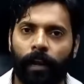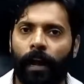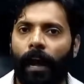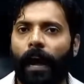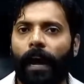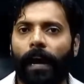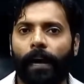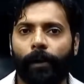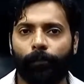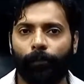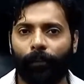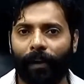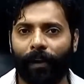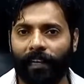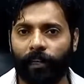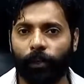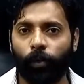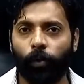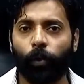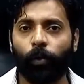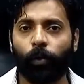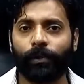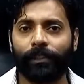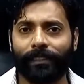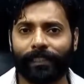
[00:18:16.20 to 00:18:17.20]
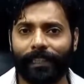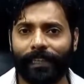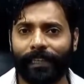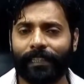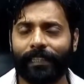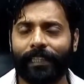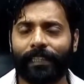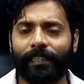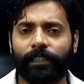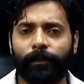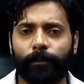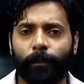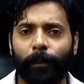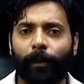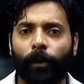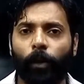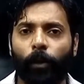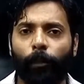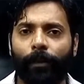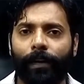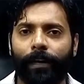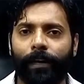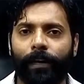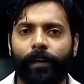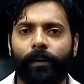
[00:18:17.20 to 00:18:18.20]
and when you see this
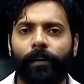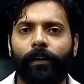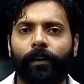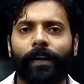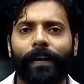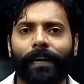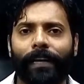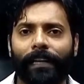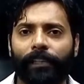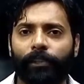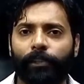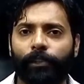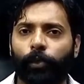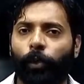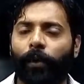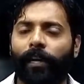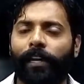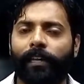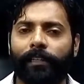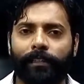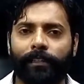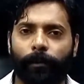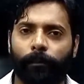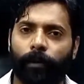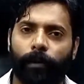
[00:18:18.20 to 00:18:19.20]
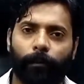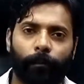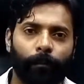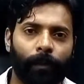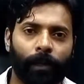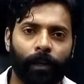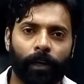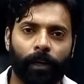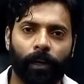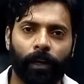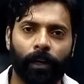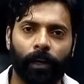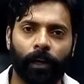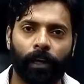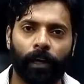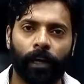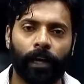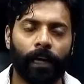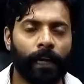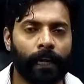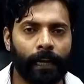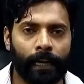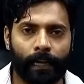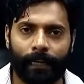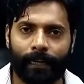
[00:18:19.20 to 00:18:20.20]
speedometer, it is showing some number.
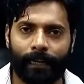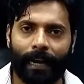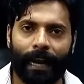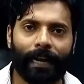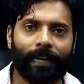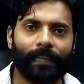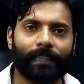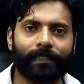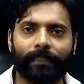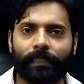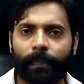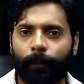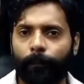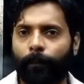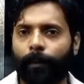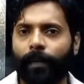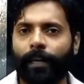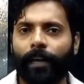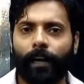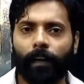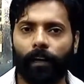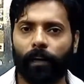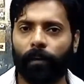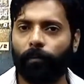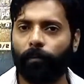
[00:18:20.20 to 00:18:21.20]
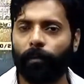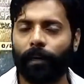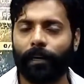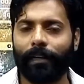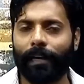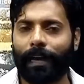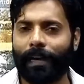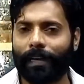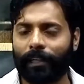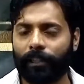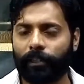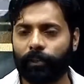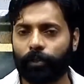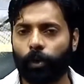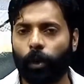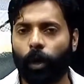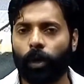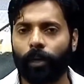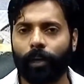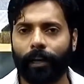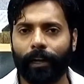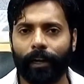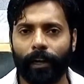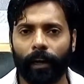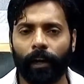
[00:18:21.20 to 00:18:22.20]
That is simply a number, that is
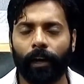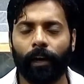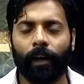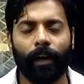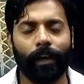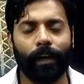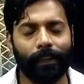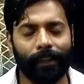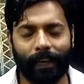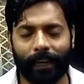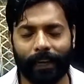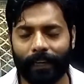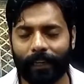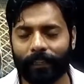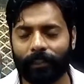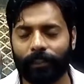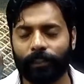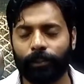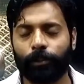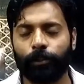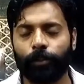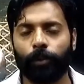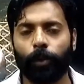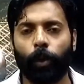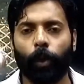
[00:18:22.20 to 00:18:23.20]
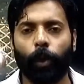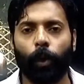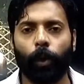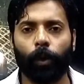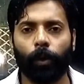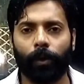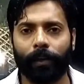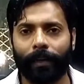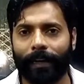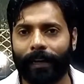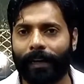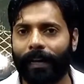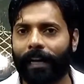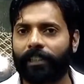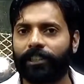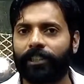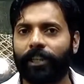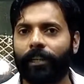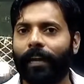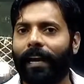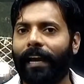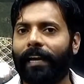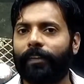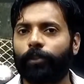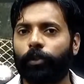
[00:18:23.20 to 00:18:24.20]
not, there is no direction
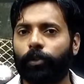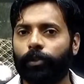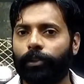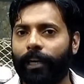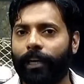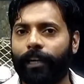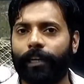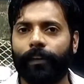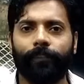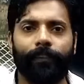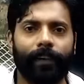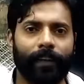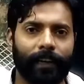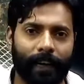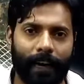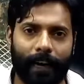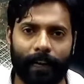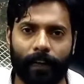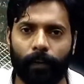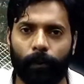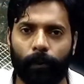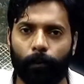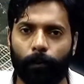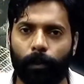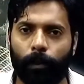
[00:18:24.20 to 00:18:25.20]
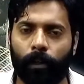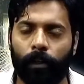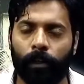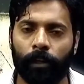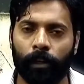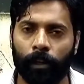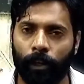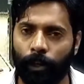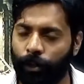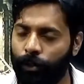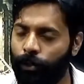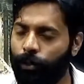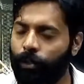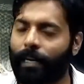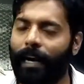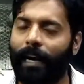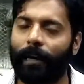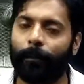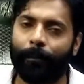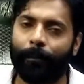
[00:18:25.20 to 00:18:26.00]
associated with that number. So that